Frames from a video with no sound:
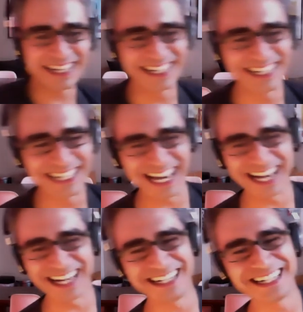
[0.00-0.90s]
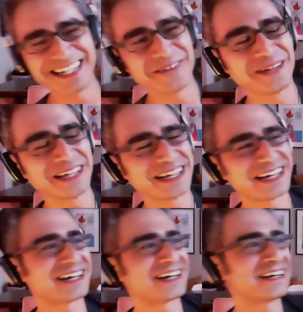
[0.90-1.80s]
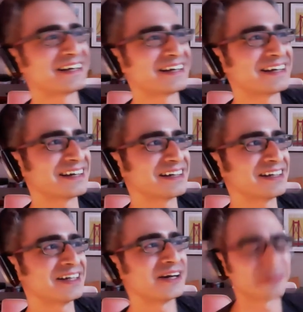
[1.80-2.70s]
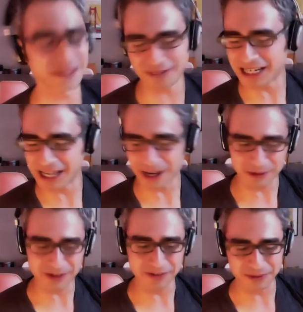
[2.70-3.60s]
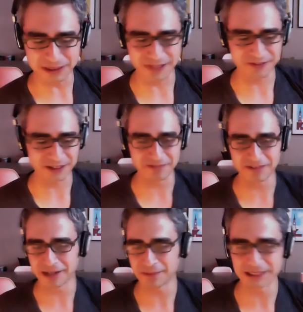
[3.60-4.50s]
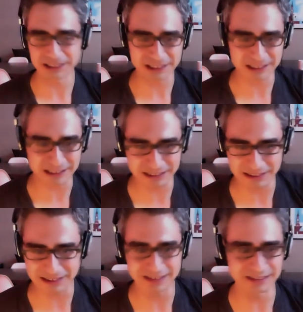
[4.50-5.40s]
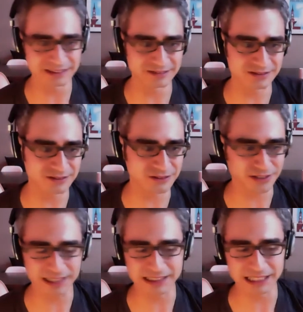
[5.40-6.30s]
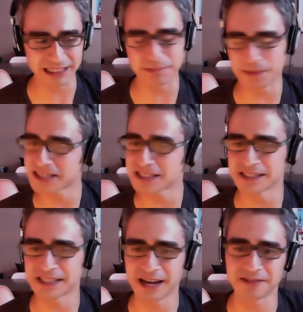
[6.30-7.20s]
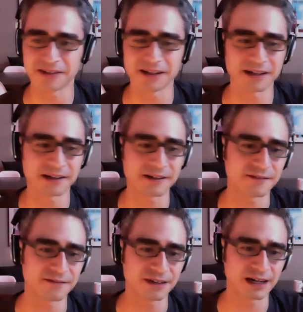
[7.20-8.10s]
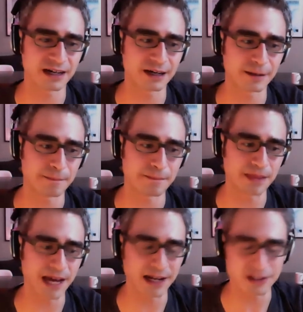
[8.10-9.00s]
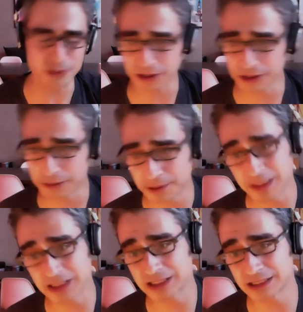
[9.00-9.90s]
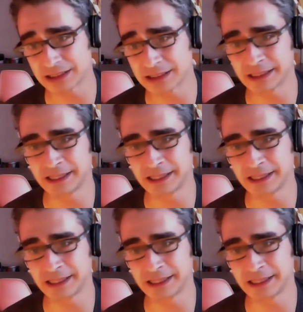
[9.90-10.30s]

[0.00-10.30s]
Yeah, we you know, right now we're definitely very much just trying to get the basics down of editorial permissions.